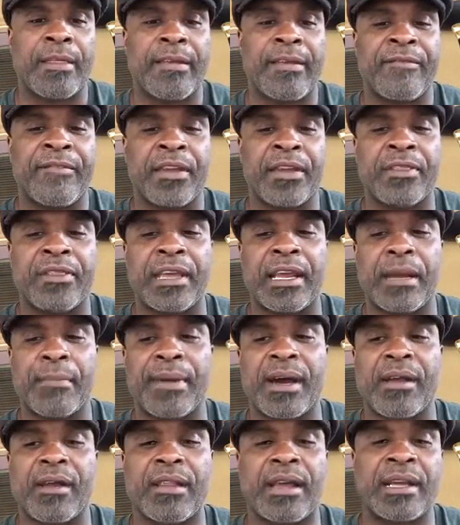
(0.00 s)
if you think
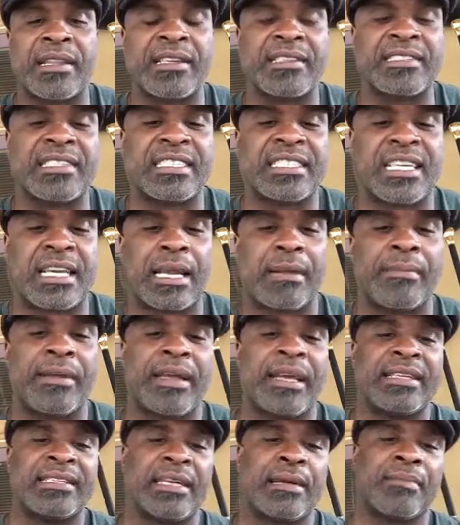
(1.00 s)
about it like this, as
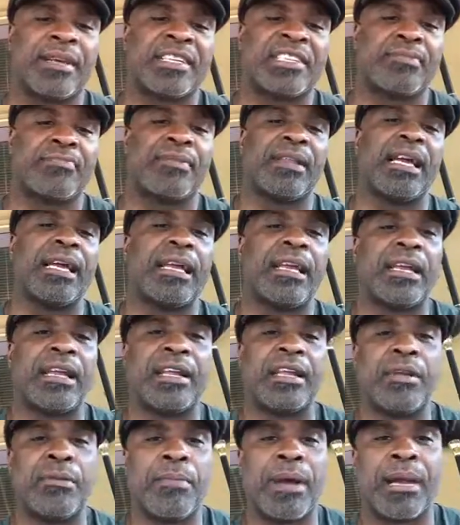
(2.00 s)
I'm explaining
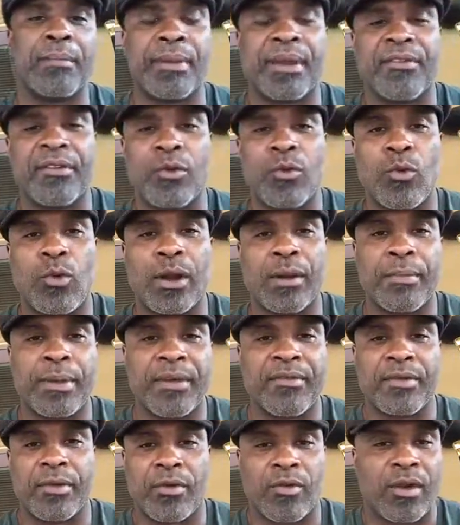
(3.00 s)
it, you might be able to want to be
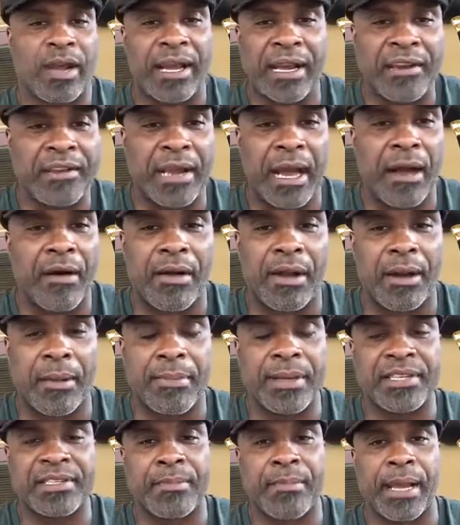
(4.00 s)
able to write it down on a
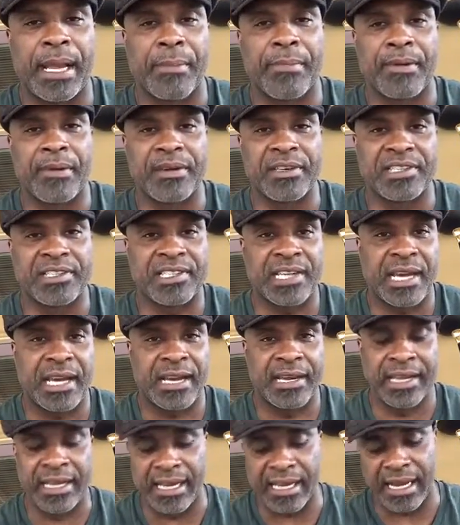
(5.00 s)
piece of paper to just
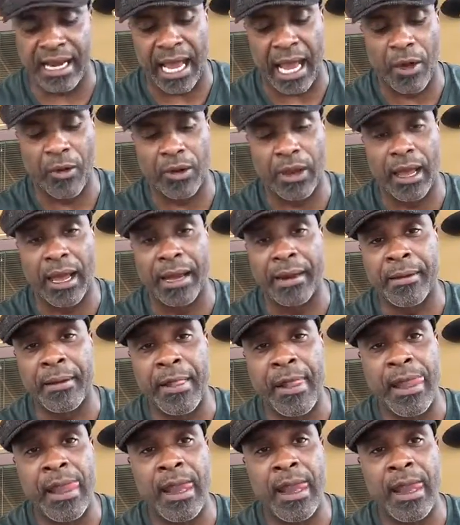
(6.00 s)
kind of get an outline.